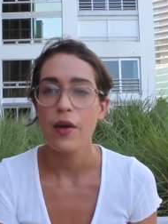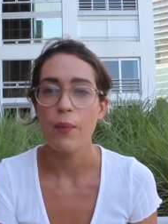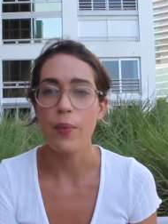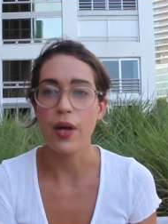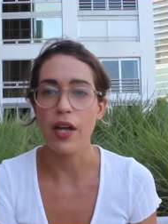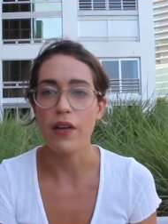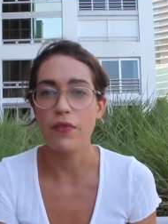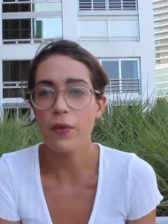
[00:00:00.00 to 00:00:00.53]

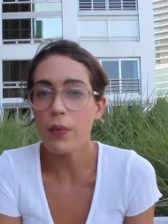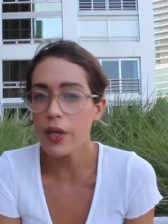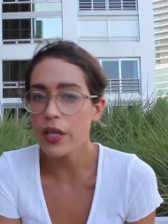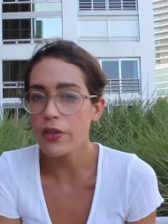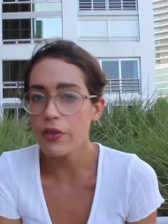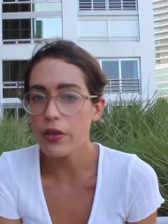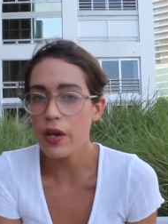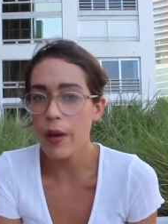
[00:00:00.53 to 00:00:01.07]
But if you
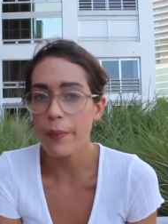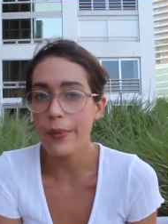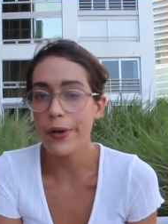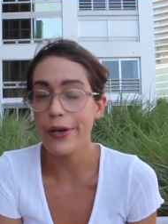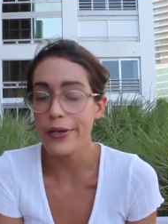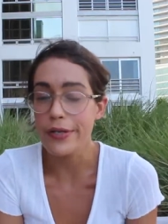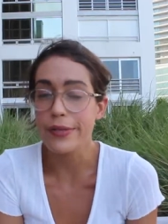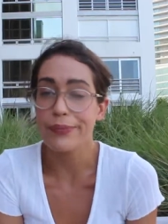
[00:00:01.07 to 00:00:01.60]
really do the
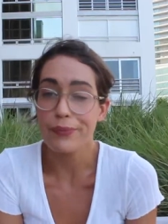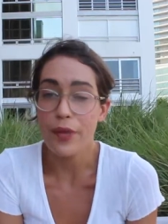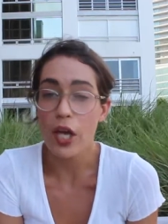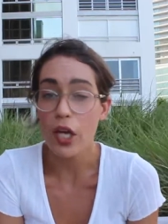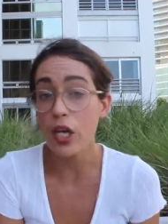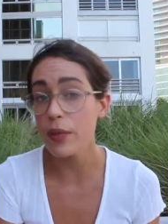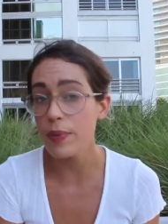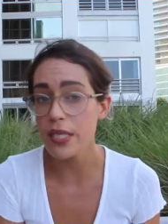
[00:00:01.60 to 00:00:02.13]
numbers,
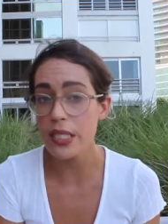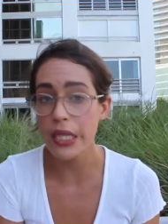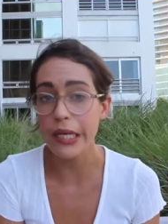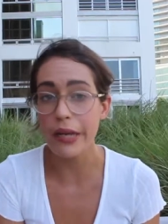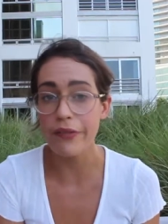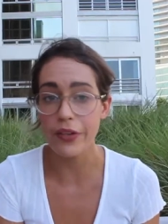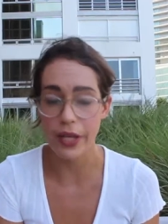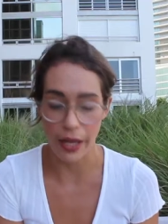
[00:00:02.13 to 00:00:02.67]
it could be
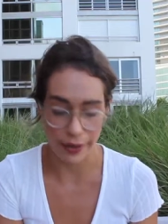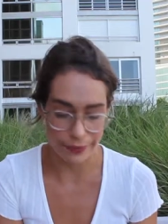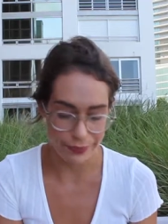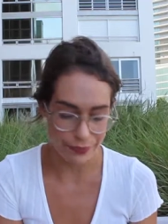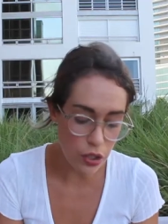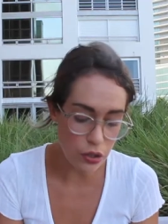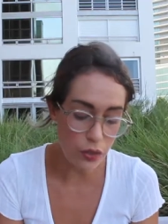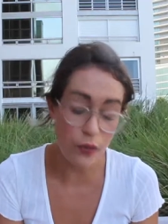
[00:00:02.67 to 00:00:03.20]
significant.
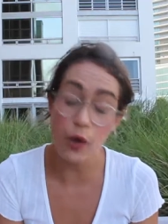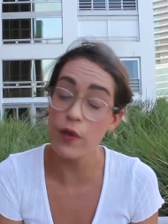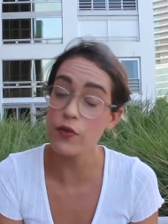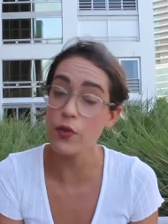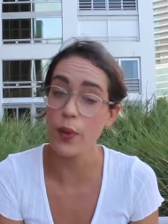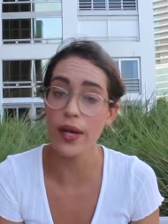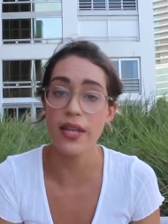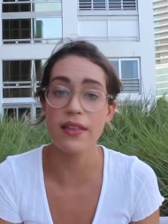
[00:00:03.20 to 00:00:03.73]
So if you have
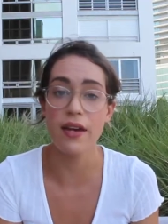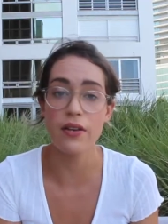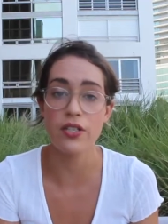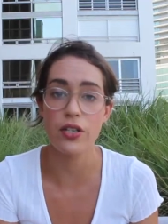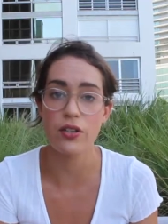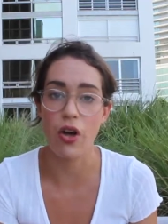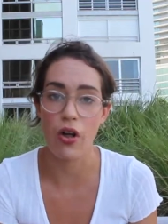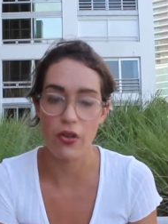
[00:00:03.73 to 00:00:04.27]
twenty
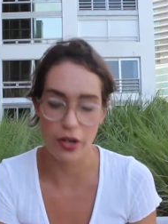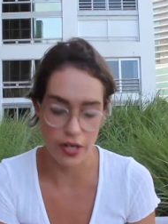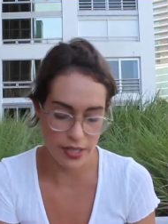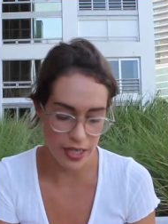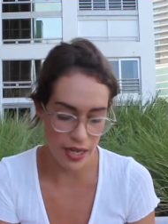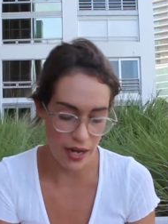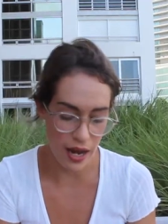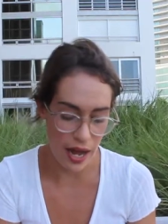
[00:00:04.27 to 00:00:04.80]
thousand dollars
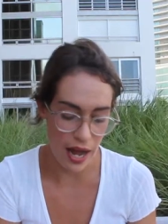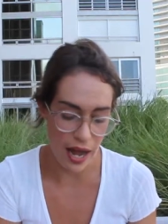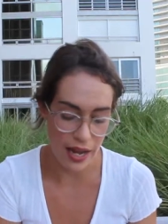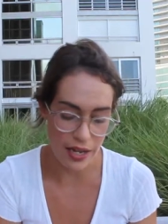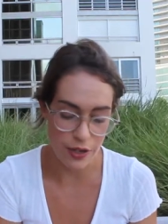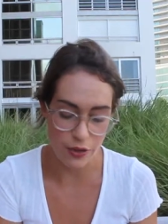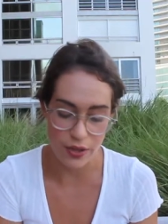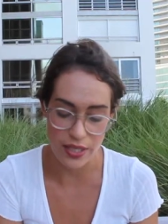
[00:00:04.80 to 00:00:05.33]
in a
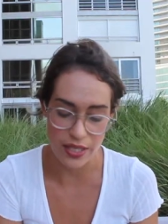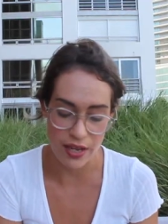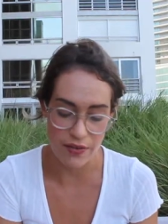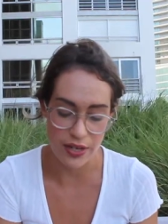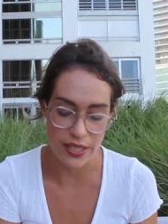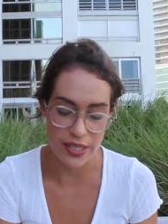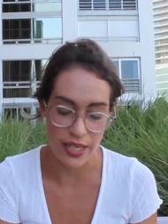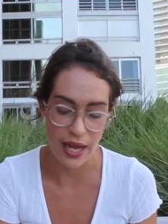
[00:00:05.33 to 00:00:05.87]
high interest
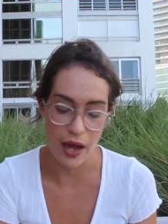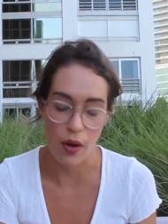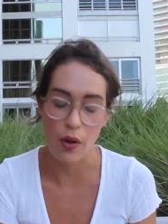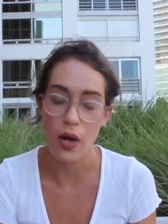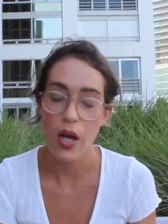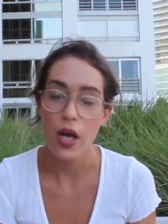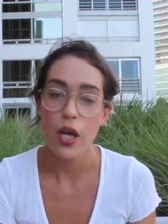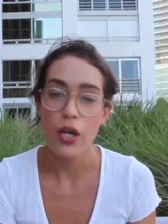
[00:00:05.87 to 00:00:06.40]
savings account,
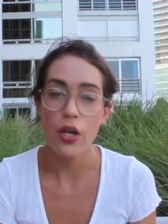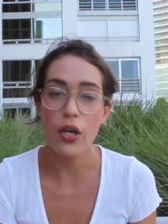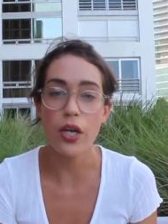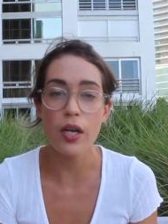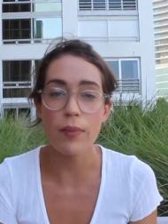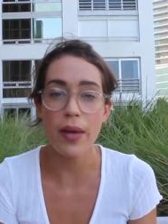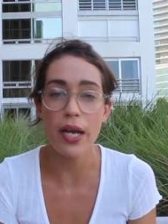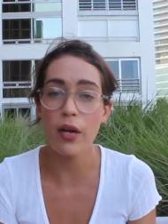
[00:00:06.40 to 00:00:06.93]
you're
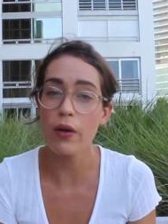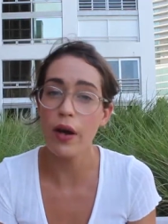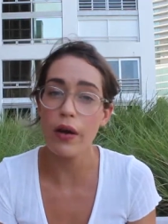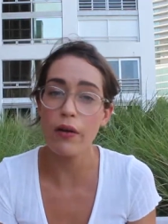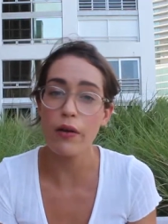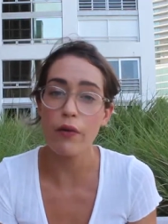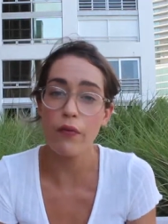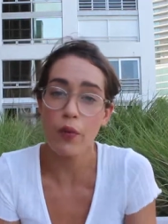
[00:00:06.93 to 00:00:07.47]
gonna make
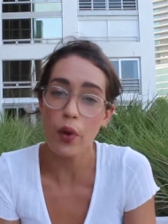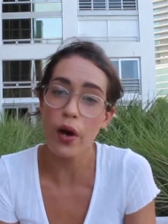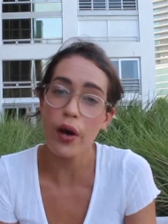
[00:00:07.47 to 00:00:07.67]
around four